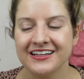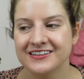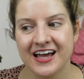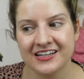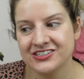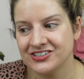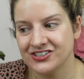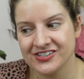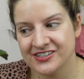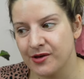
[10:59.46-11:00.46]
that's
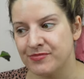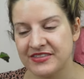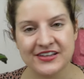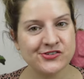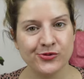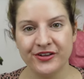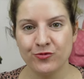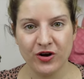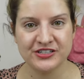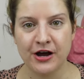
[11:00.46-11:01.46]
just something that's really
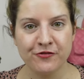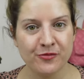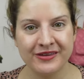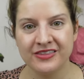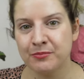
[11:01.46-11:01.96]
worked out for me in